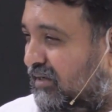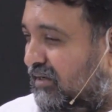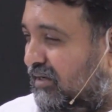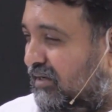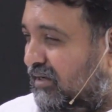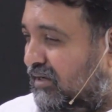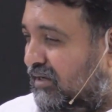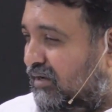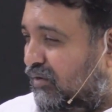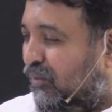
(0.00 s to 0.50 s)

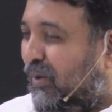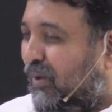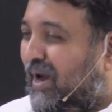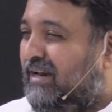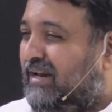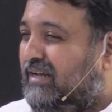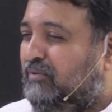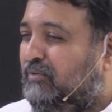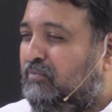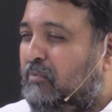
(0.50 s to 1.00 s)
Why
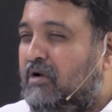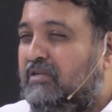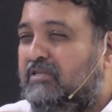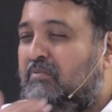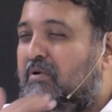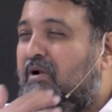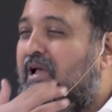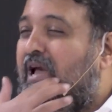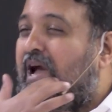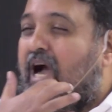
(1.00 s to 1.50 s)
responsible?
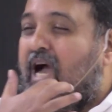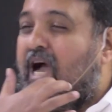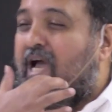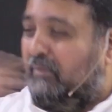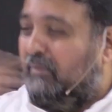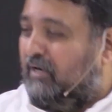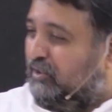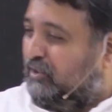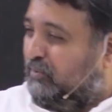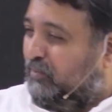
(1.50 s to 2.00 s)
I am
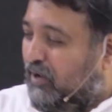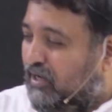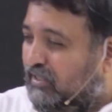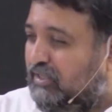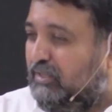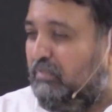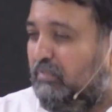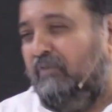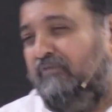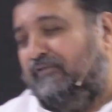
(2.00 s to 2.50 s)

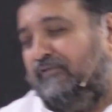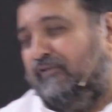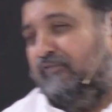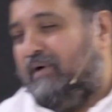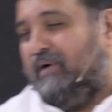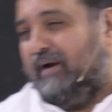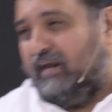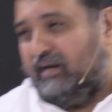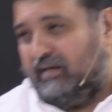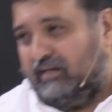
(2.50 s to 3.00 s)
responsible for one
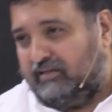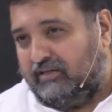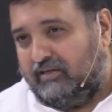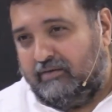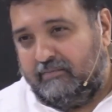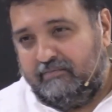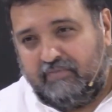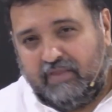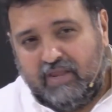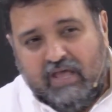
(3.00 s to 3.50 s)
another.
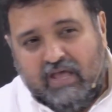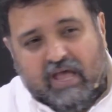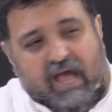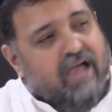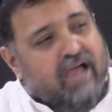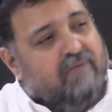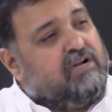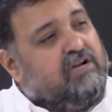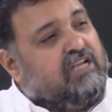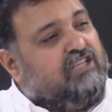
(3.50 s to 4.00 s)
I'm
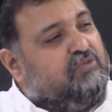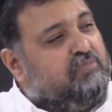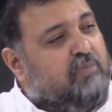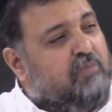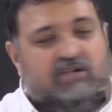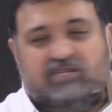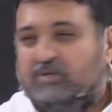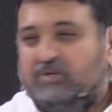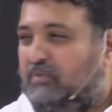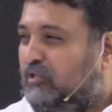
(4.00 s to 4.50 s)

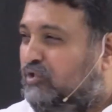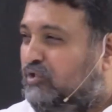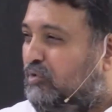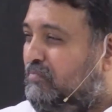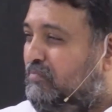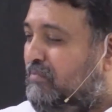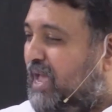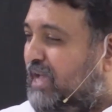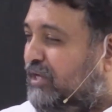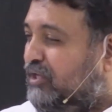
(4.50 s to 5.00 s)
responsible
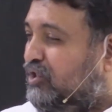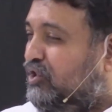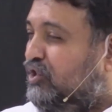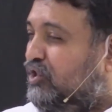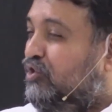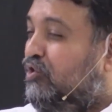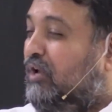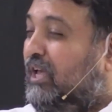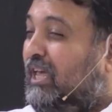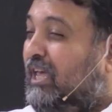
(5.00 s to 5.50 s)
to
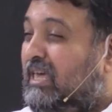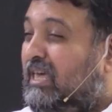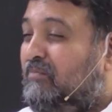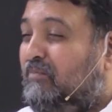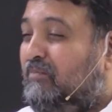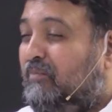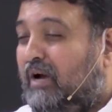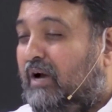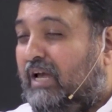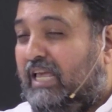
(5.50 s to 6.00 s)
keep
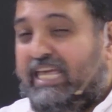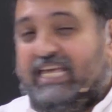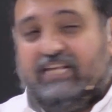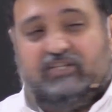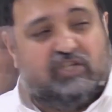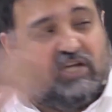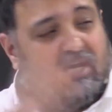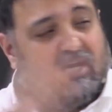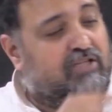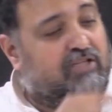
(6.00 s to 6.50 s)
each
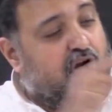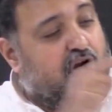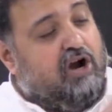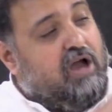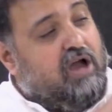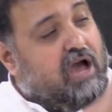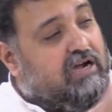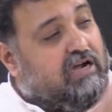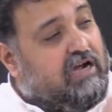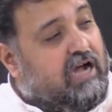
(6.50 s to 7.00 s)
other on
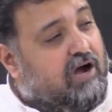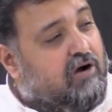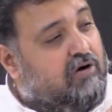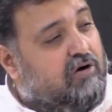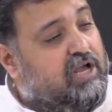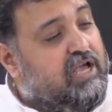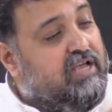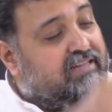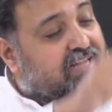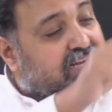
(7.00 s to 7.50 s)
account,
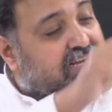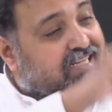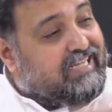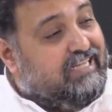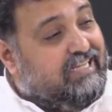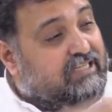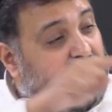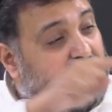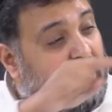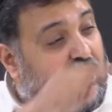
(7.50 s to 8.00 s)
that each
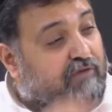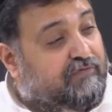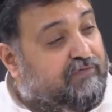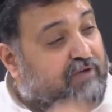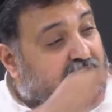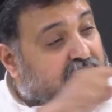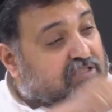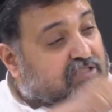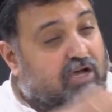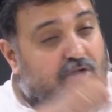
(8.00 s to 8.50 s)
of us
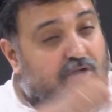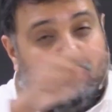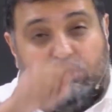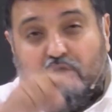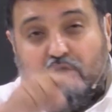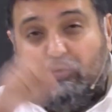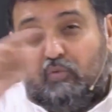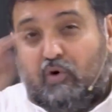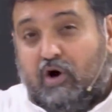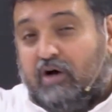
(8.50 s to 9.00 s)
are going to
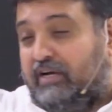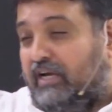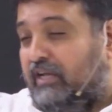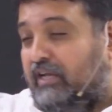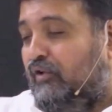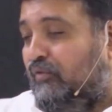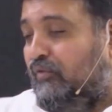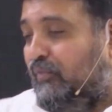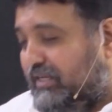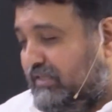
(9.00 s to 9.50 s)
walk in the
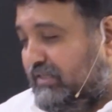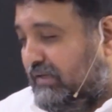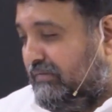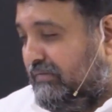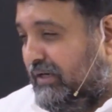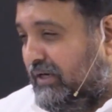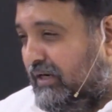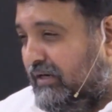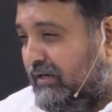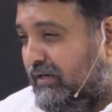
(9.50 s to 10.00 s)
ways of God.
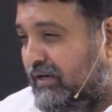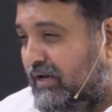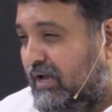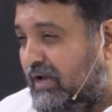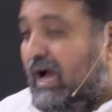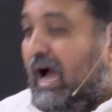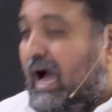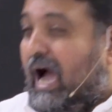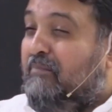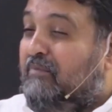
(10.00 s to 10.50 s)

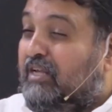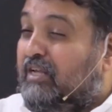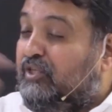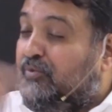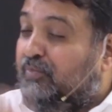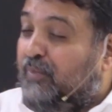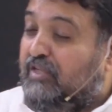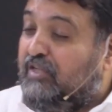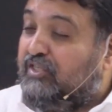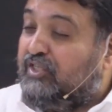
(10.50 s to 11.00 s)
I'm
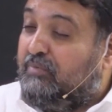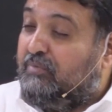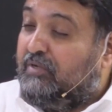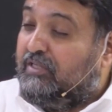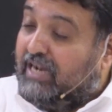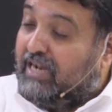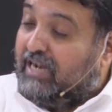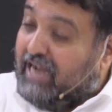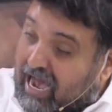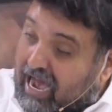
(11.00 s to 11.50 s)
responsible
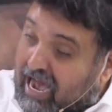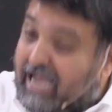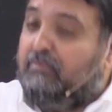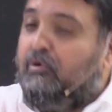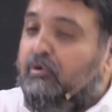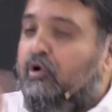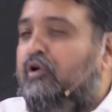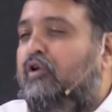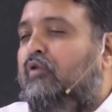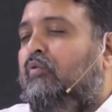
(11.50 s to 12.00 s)
that I'm going
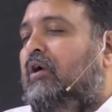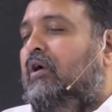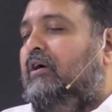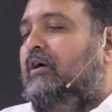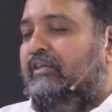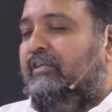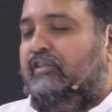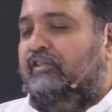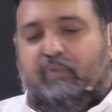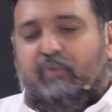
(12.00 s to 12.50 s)
to walk in
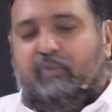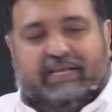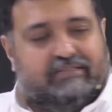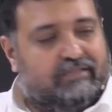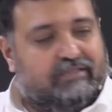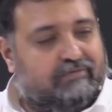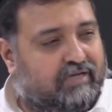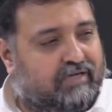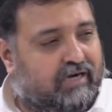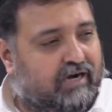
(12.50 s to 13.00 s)
the ways of
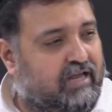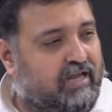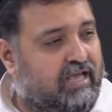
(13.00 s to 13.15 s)
God.